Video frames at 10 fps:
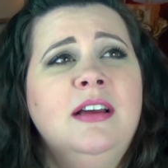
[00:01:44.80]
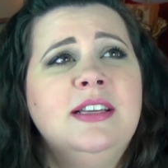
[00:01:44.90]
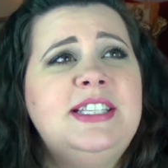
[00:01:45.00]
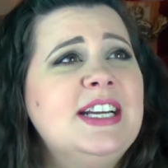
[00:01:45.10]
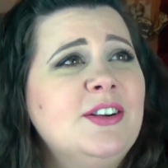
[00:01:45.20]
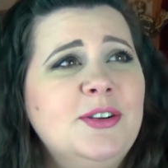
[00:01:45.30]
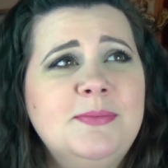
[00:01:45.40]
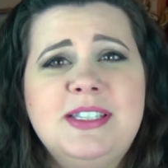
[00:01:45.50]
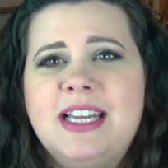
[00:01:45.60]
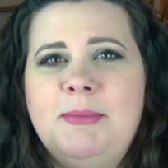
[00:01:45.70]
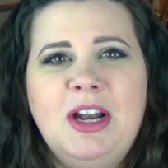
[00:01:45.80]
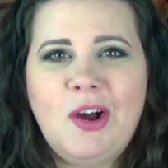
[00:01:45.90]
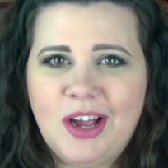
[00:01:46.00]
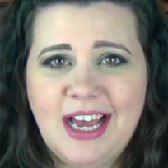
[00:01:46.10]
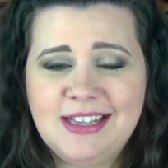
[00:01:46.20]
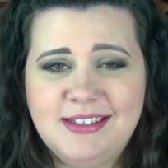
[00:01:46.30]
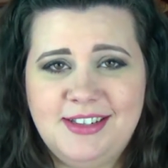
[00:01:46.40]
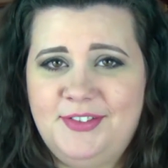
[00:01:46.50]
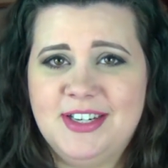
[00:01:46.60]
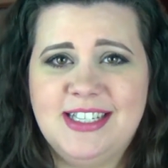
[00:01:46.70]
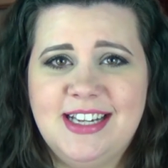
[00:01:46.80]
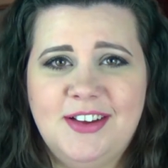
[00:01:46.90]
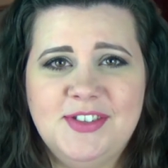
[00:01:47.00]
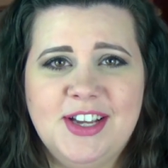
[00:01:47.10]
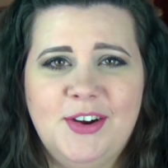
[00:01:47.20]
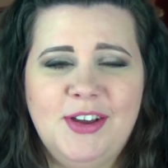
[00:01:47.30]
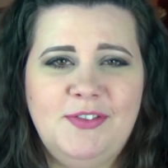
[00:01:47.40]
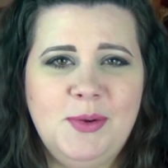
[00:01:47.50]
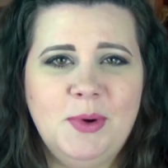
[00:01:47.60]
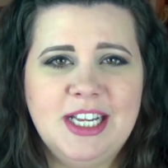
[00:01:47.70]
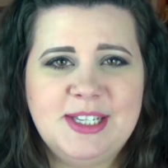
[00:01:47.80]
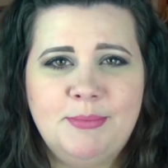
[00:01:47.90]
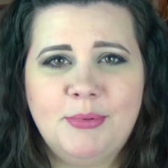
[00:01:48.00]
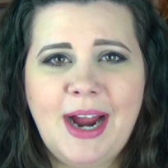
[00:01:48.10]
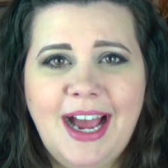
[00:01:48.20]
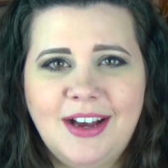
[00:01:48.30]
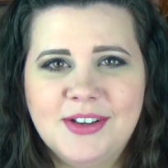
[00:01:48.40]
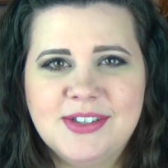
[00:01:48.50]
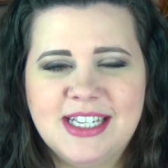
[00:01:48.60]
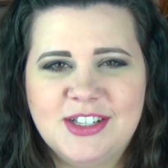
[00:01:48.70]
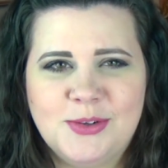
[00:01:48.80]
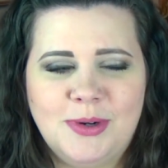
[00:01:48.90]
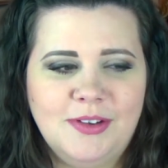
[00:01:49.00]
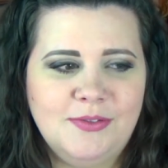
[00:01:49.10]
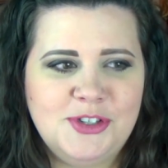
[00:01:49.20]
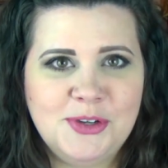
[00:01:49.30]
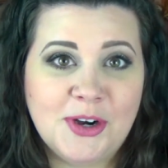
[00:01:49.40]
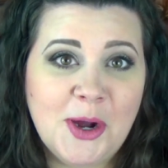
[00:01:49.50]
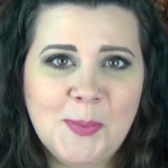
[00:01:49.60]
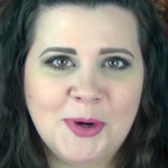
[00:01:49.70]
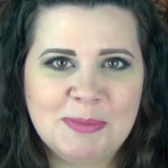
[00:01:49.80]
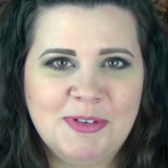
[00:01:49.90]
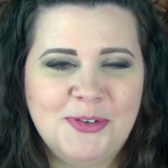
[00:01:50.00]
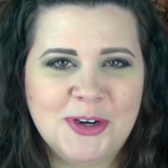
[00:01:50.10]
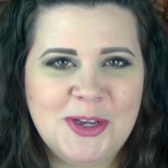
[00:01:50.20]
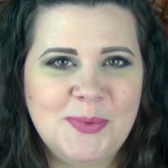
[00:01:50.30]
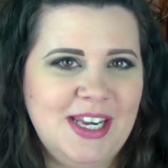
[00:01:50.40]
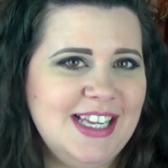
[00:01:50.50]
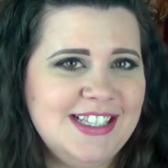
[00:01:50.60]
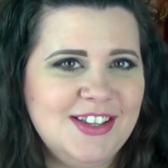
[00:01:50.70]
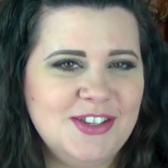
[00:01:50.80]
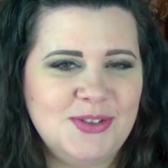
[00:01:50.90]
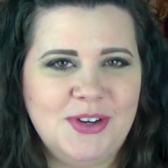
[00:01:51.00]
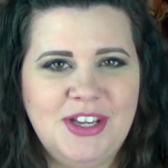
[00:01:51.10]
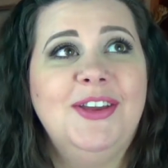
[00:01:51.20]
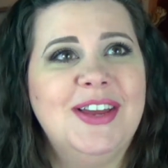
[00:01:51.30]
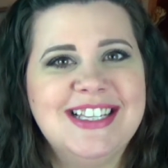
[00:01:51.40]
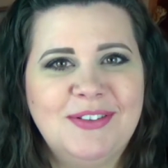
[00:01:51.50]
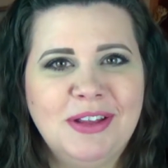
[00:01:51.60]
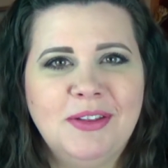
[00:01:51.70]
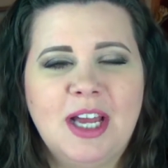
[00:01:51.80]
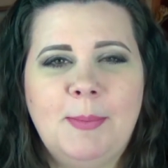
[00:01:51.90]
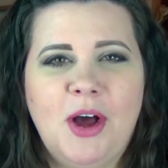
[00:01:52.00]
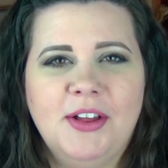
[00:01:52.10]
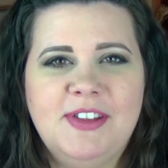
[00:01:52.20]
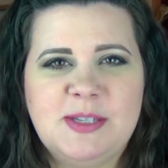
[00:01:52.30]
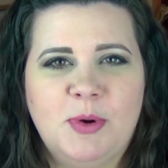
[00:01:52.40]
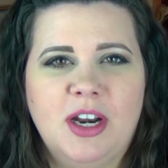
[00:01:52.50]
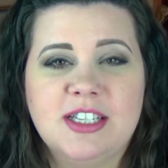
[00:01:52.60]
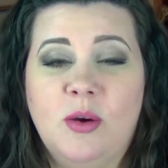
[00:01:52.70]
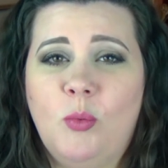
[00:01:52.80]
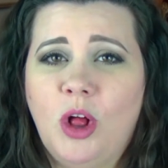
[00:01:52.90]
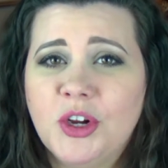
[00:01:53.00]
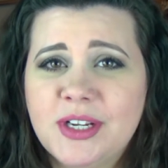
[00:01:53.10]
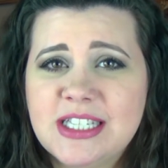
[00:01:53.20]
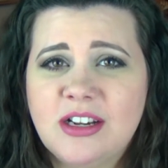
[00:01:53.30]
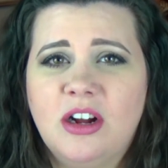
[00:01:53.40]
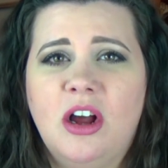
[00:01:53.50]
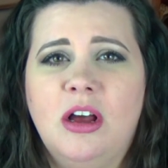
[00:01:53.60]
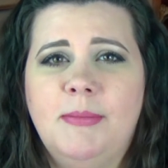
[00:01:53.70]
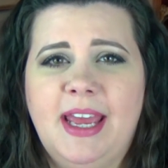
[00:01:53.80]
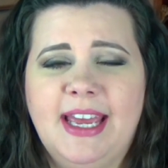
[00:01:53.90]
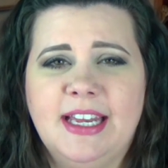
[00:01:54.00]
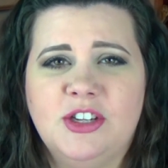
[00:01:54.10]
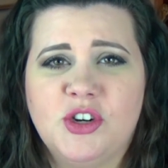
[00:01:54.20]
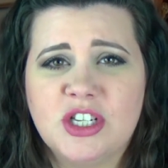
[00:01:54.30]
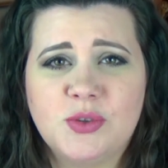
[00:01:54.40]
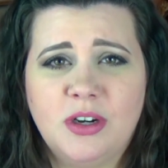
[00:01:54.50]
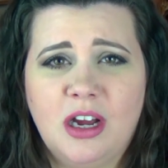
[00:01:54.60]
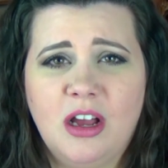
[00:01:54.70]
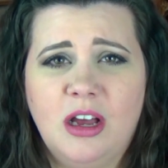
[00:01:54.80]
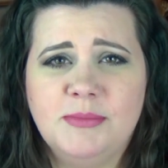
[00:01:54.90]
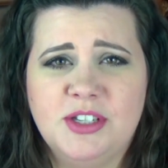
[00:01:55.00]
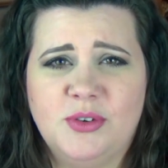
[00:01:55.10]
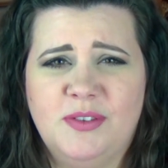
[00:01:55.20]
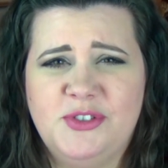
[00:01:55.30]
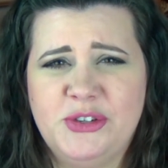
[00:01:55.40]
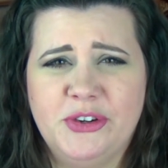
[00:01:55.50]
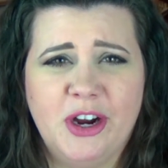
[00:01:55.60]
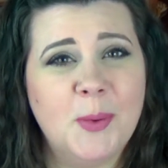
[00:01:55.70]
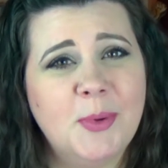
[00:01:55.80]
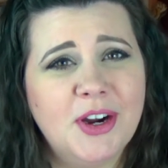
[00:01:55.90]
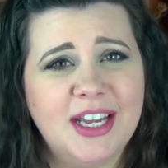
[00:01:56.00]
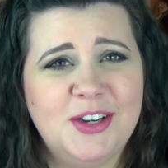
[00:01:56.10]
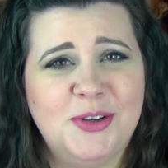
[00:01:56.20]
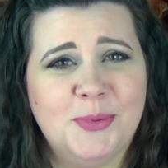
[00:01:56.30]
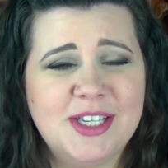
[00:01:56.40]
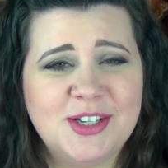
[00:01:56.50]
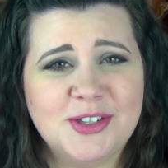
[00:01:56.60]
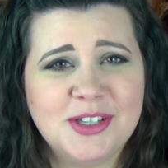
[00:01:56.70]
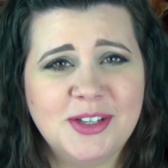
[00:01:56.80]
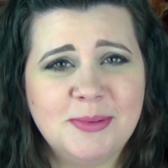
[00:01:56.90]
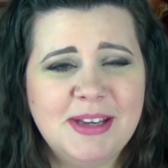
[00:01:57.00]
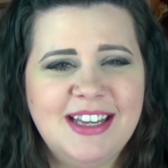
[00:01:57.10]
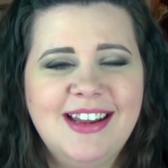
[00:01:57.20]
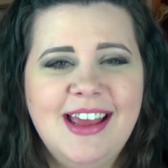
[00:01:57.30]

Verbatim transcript: serums, and I mean all kinds of different stuff. So if you wanted to browse and sort of do your homework before you went into the store, you can definitely look up all of these products on Walgreens dot com and drugstore dot com to sort of do your homework and do your research a little bit.